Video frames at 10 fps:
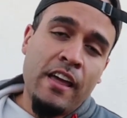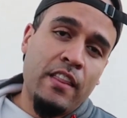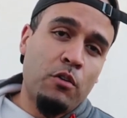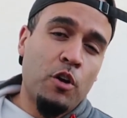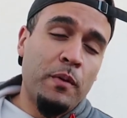
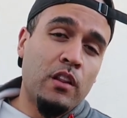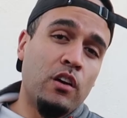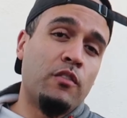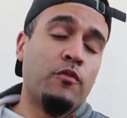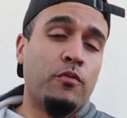and then we'll be
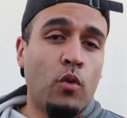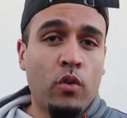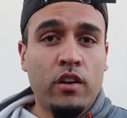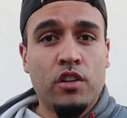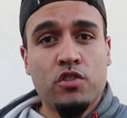looking
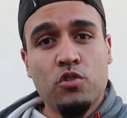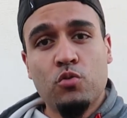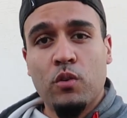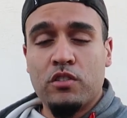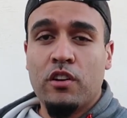forward
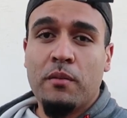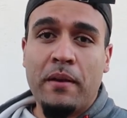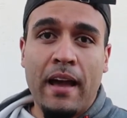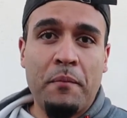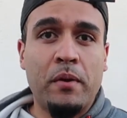to what's going to
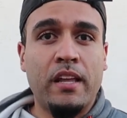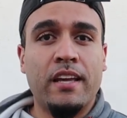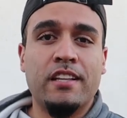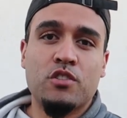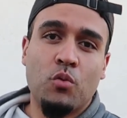be
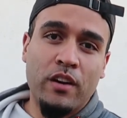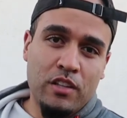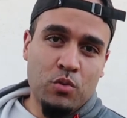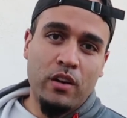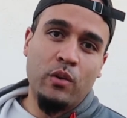happening in
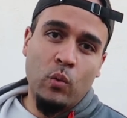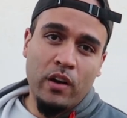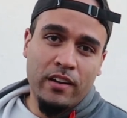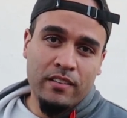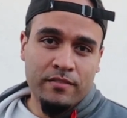twenty twenty-one.